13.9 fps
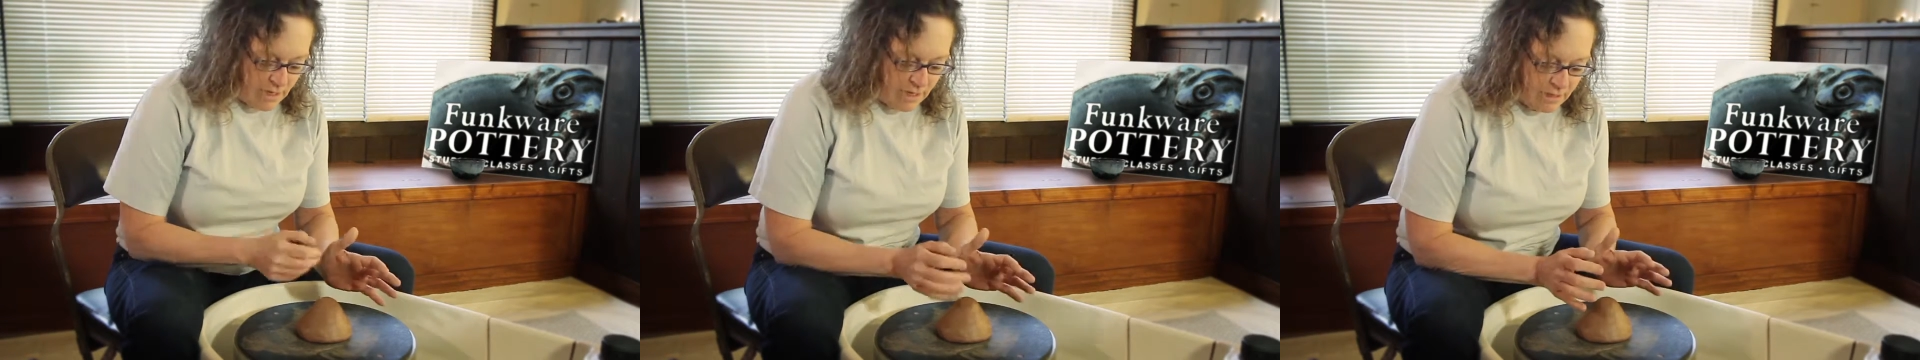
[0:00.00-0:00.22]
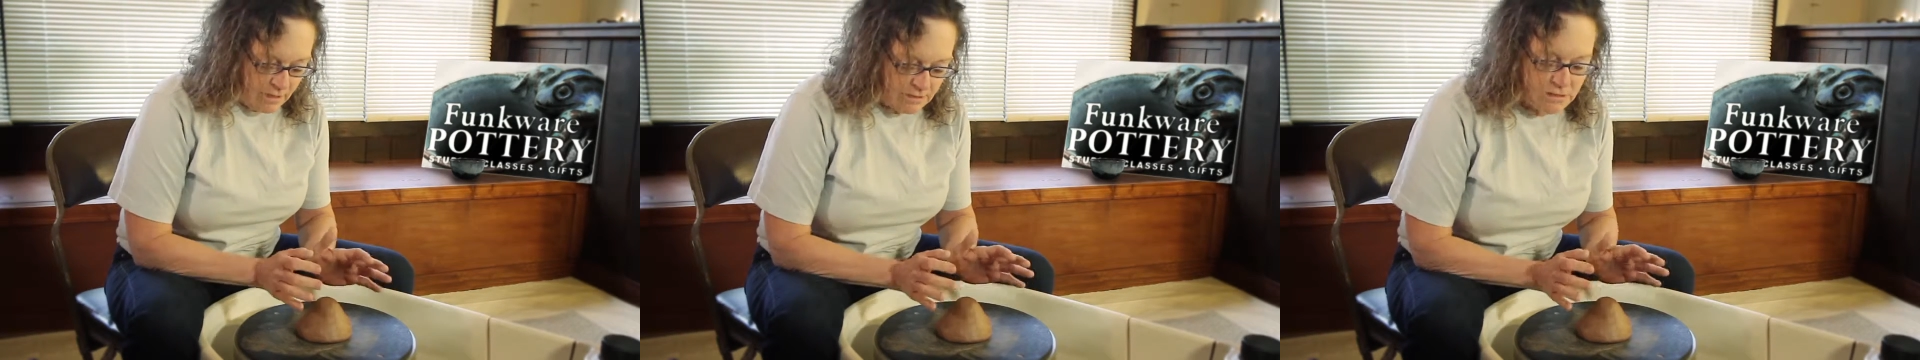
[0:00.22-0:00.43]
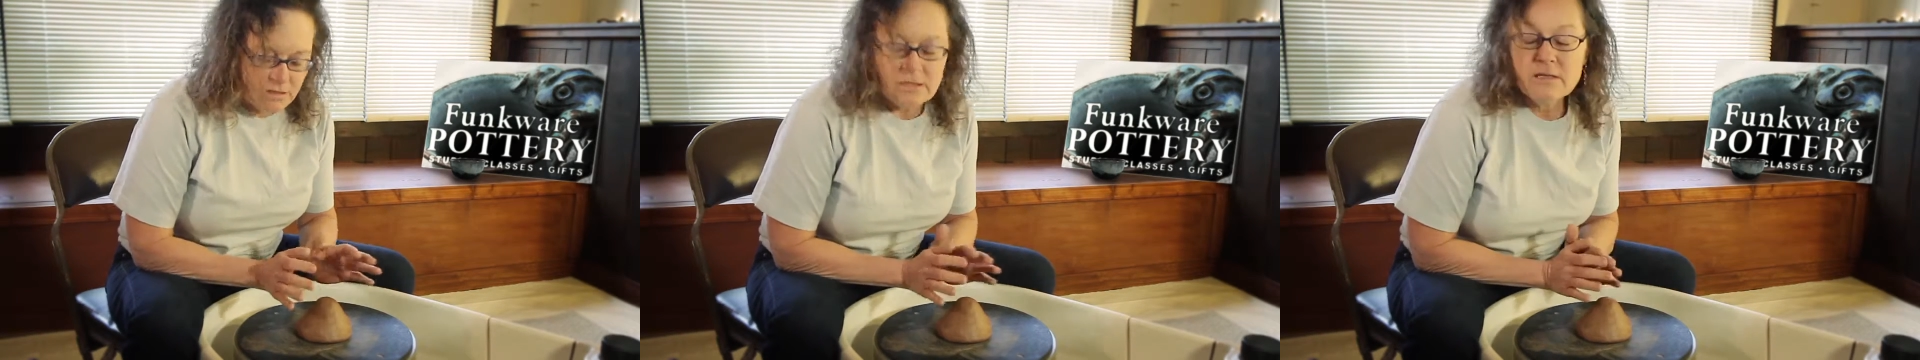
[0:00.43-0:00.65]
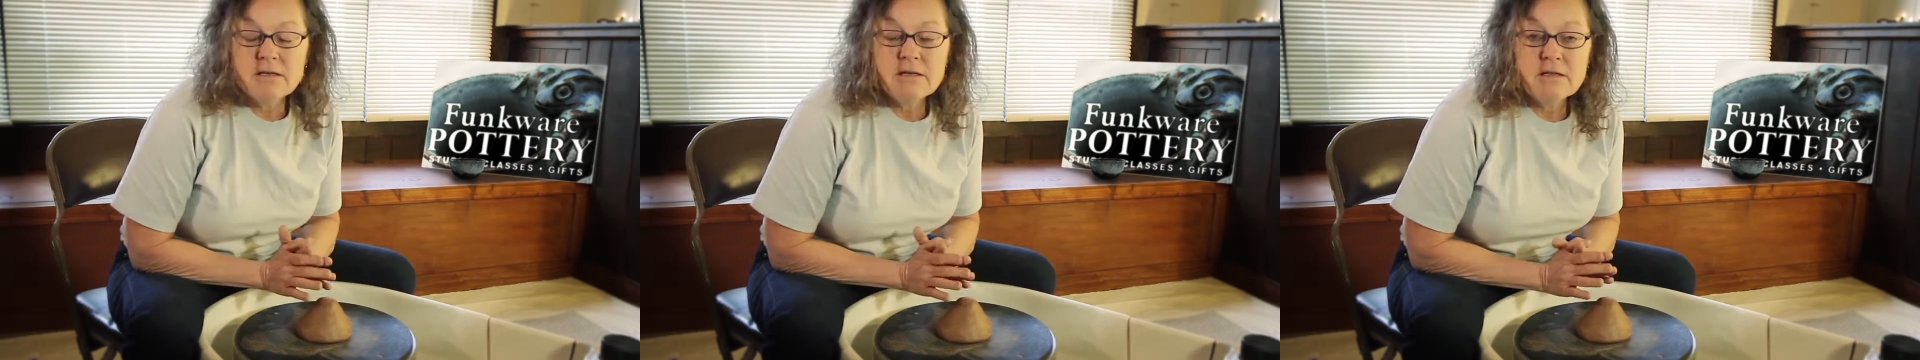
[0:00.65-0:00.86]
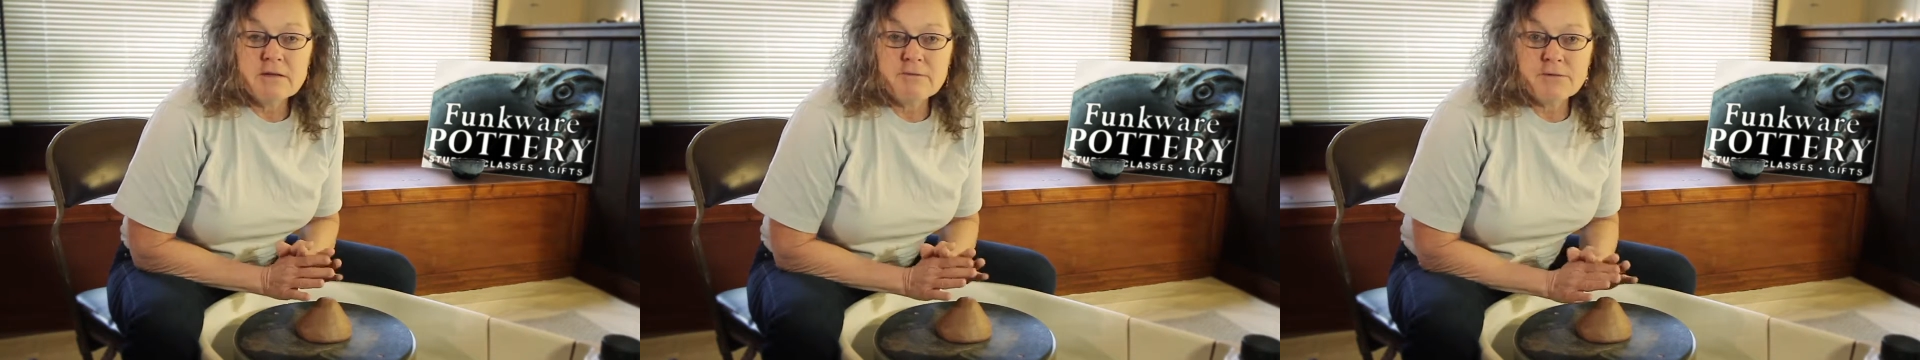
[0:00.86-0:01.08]
And
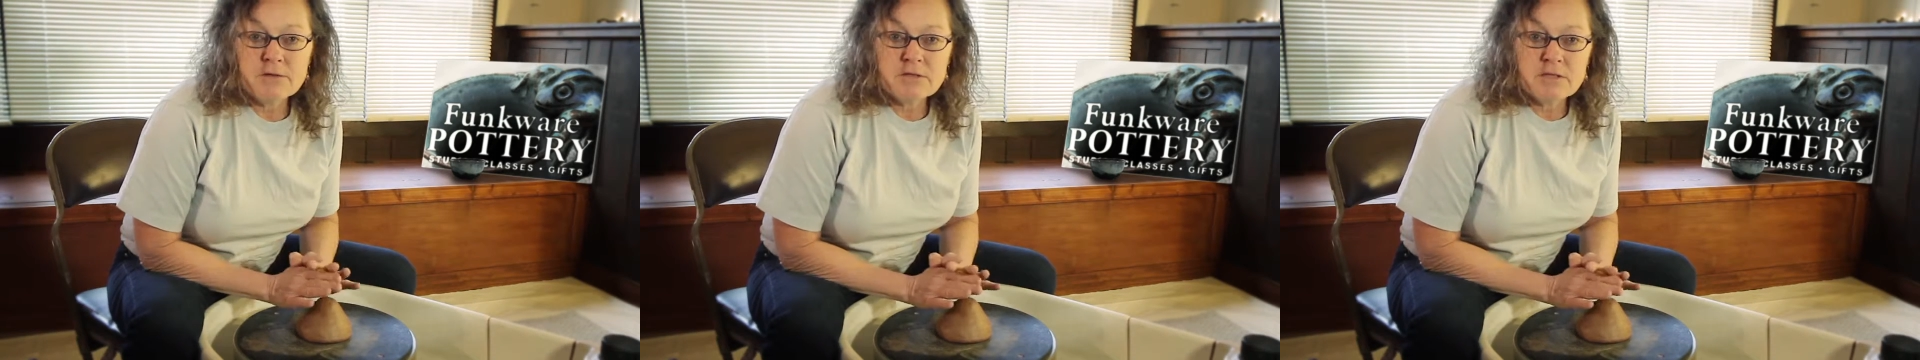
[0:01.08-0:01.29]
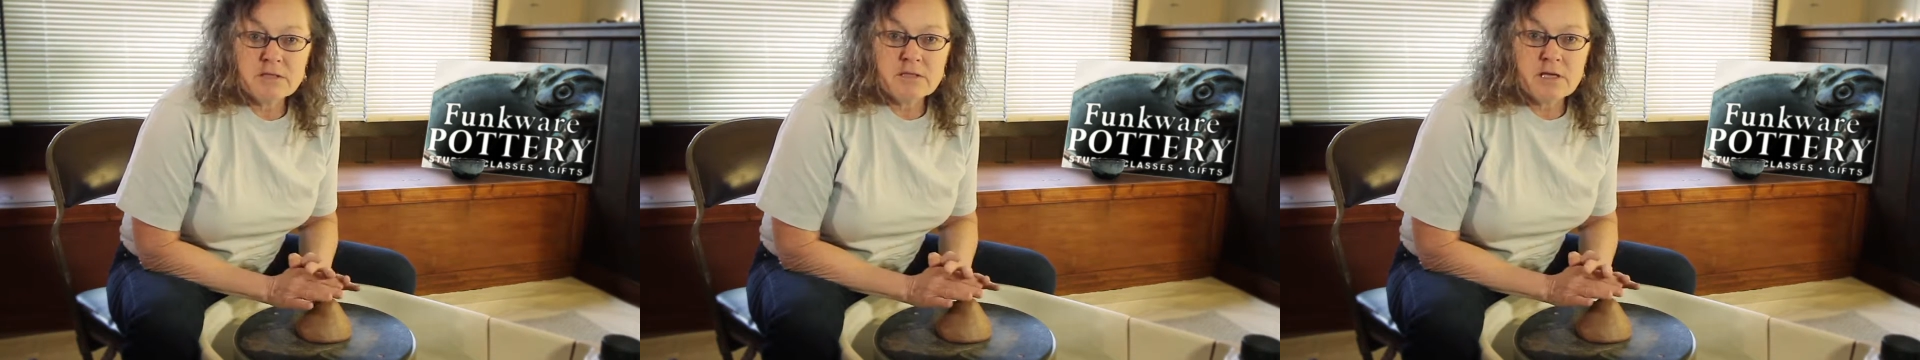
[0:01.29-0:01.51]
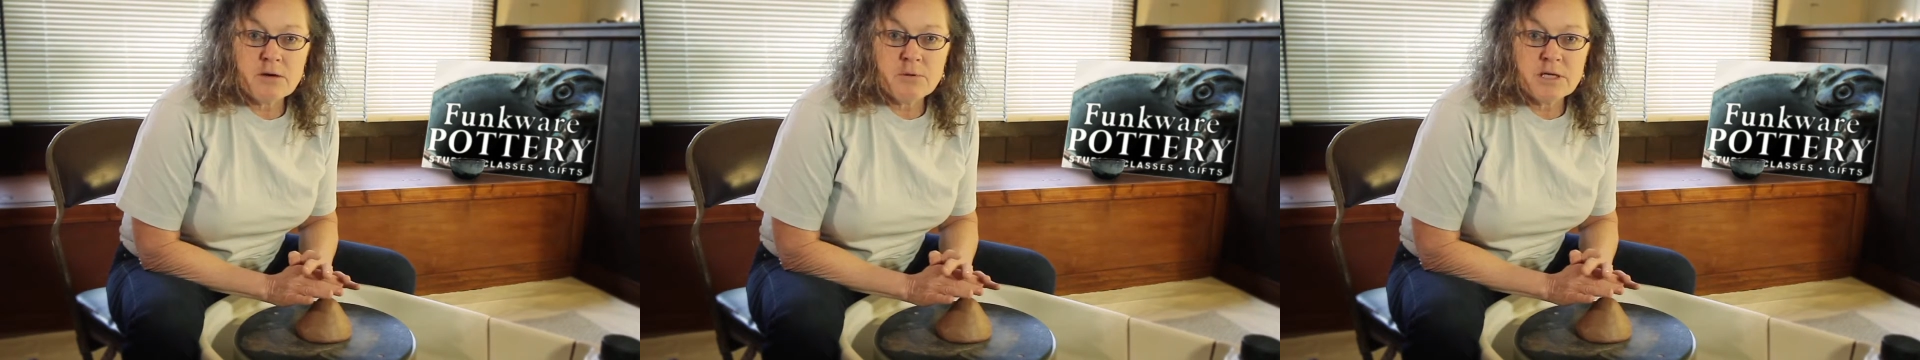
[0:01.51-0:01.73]
the first thing that